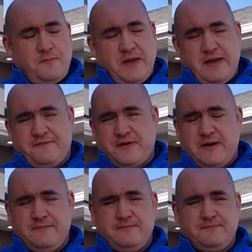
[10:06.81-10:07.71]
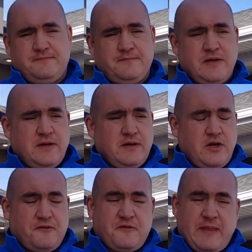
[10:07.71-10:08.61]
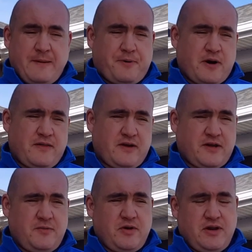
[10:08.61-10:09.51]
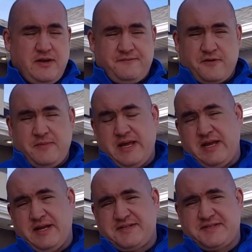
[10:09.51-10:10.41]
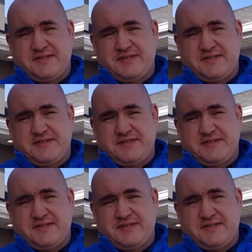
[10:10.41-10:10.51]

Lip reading: being from from that part of the community, for me,